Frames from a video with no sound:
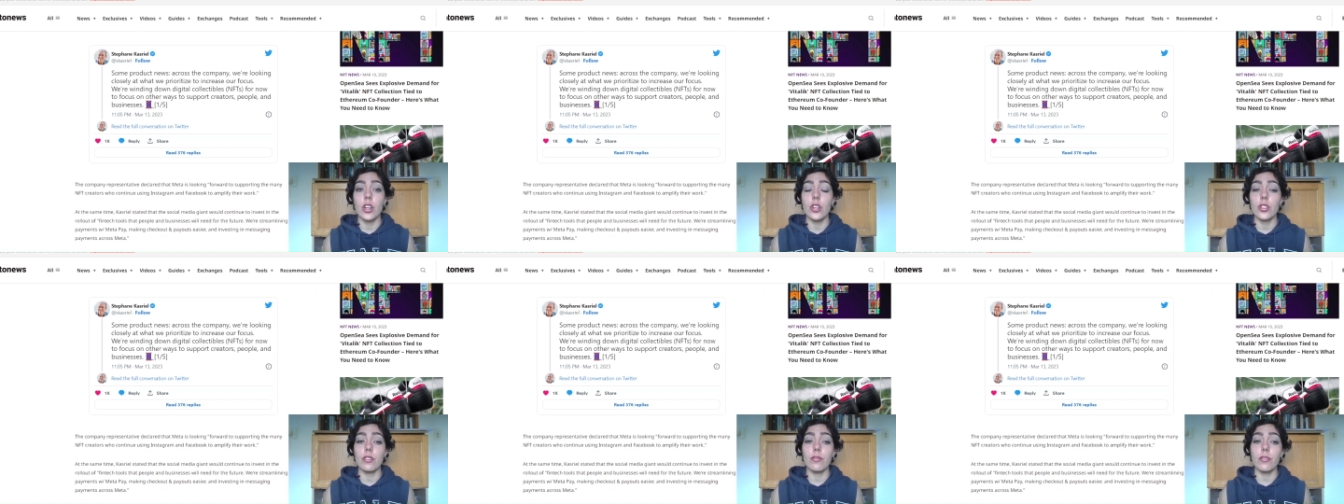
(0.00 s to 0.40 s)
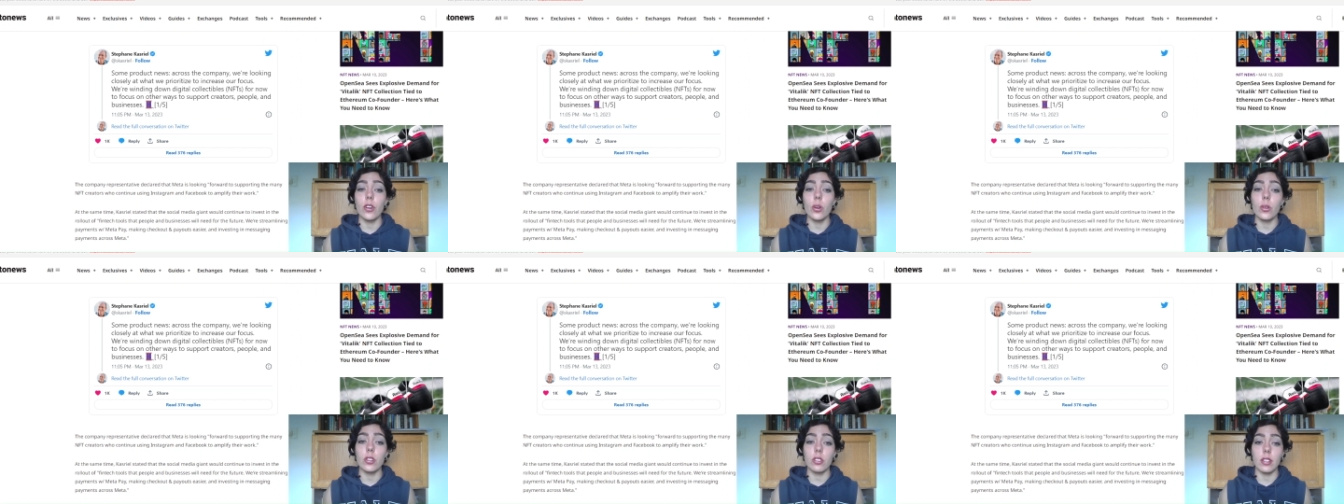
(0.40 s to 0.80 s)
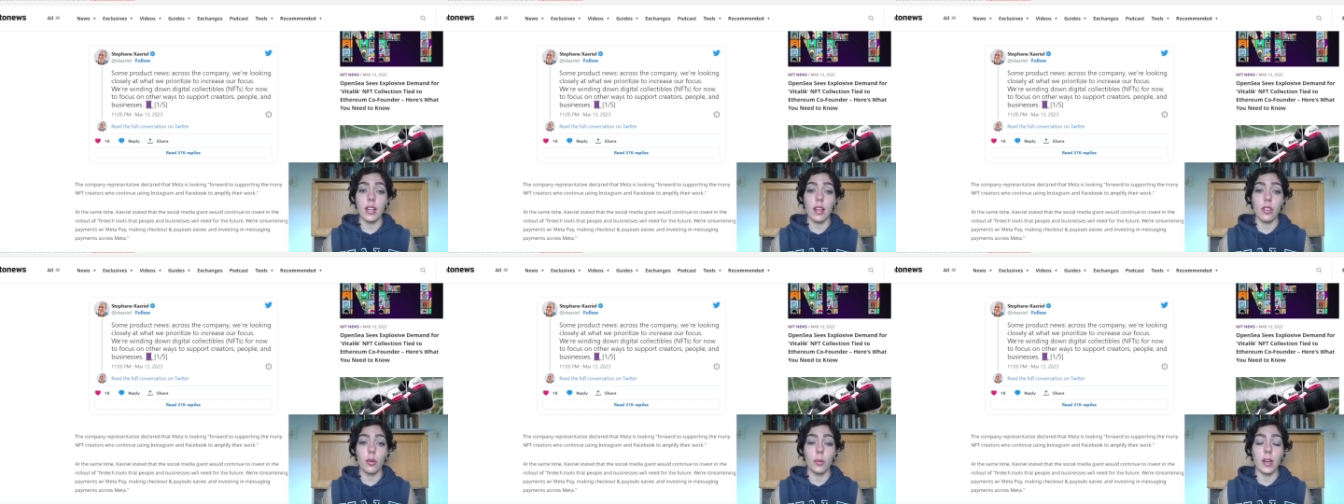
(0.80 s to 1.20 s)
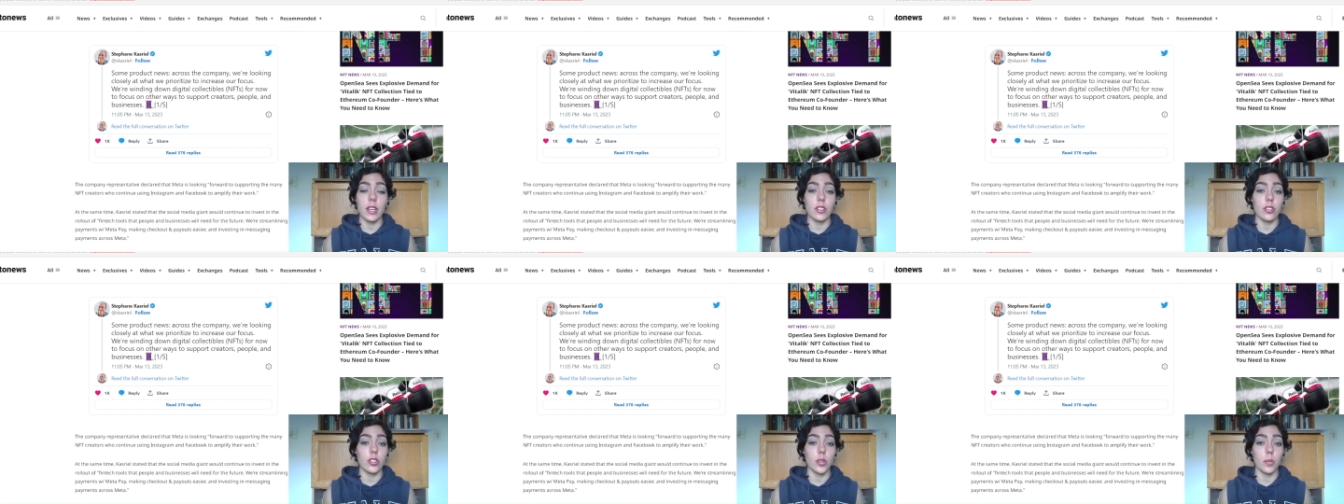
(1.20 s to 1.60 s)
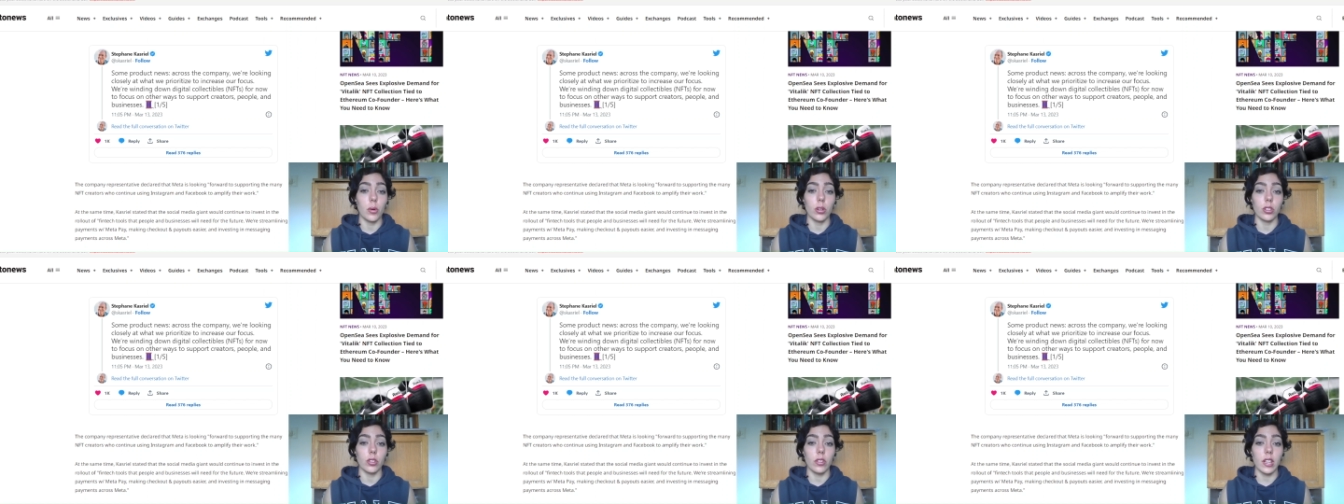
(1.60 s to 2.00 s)
to focus on other ways to
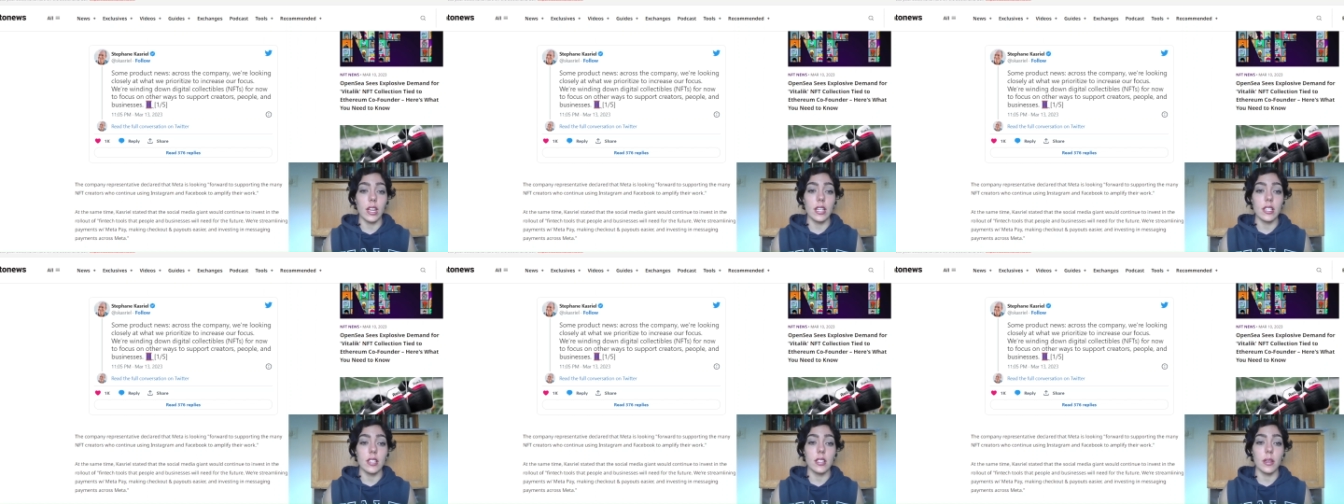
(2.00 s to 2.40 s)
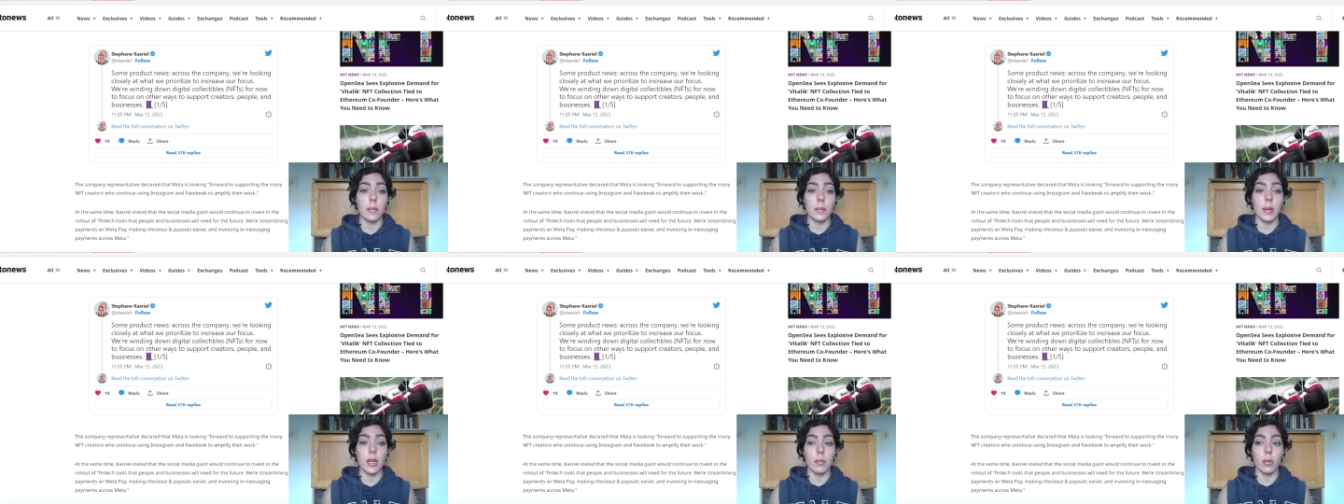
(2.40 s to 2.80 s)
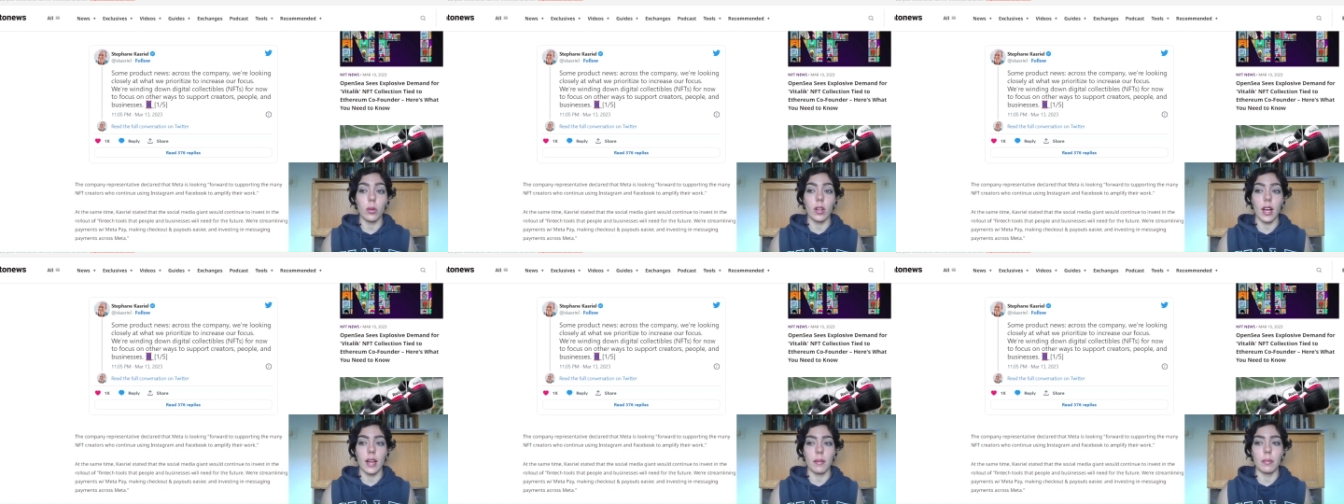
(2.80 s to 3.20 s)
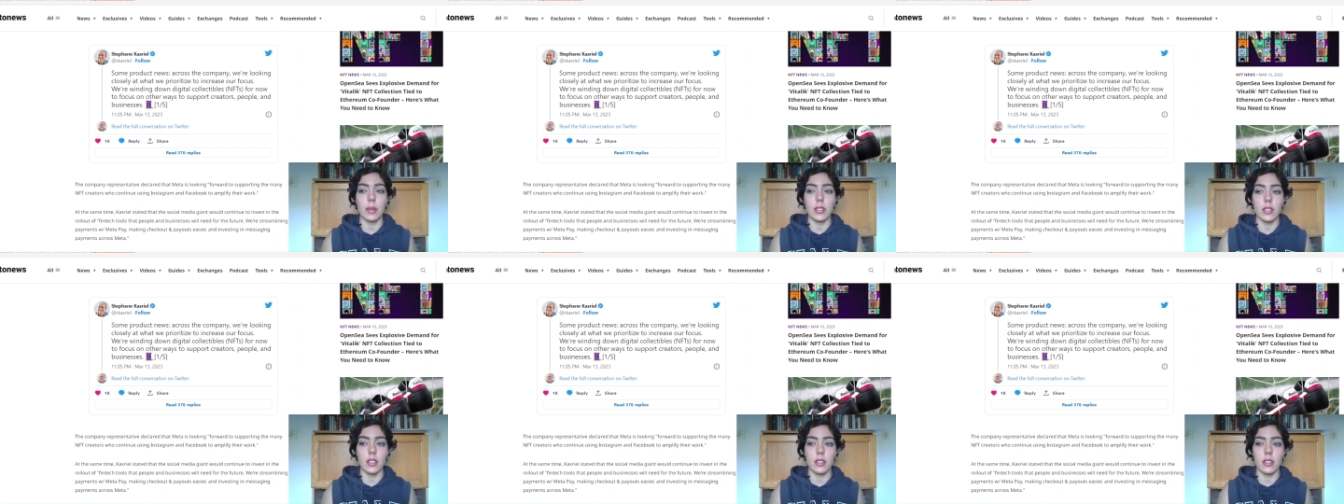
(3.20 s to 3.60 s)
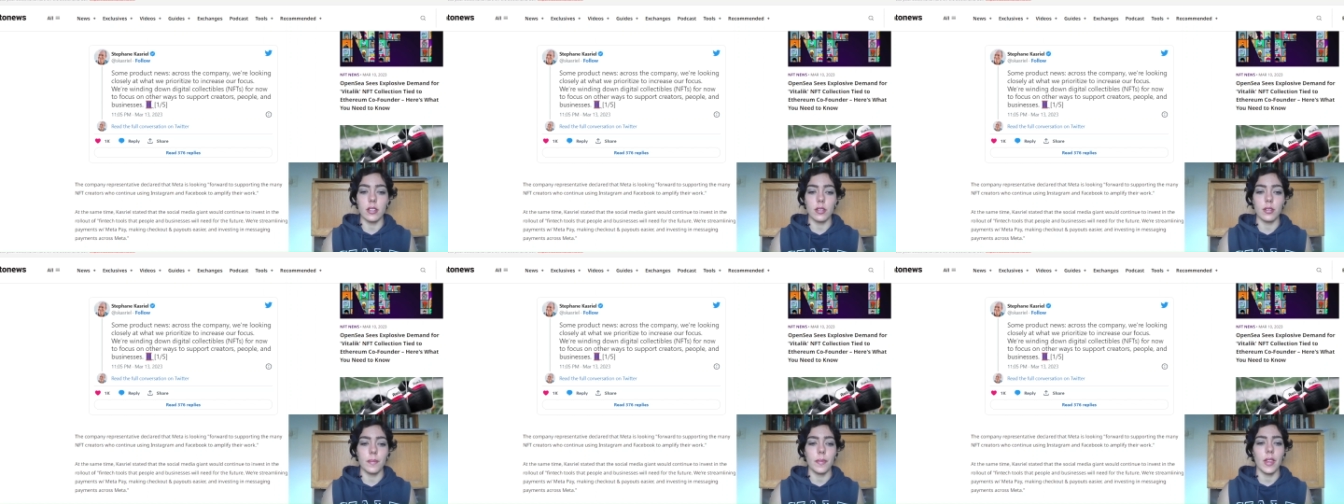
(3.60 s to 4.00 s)
support creators, people, and
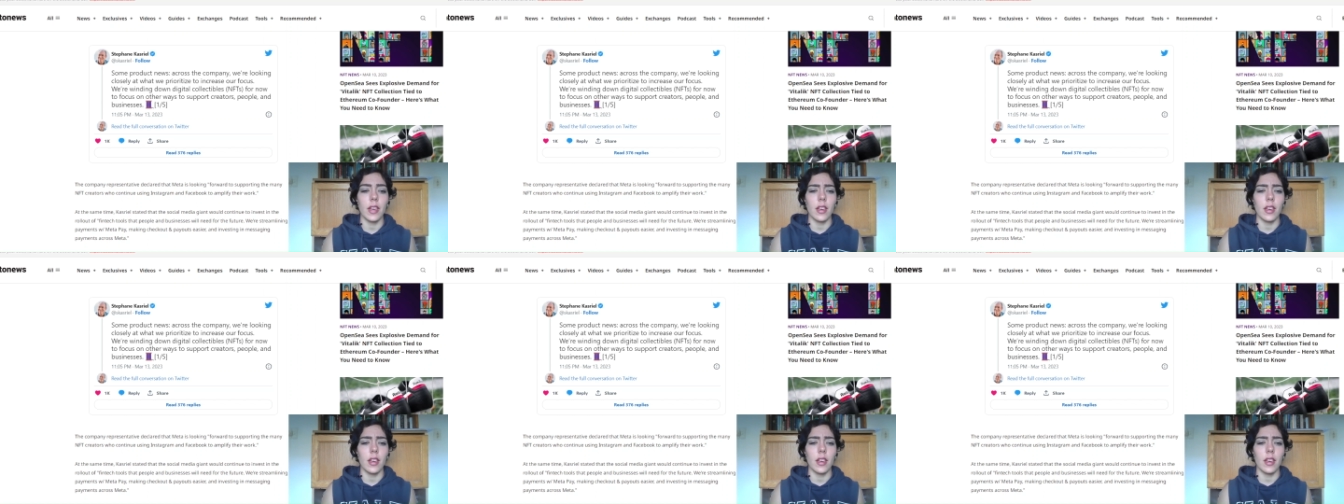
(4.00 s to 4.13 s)
businesses."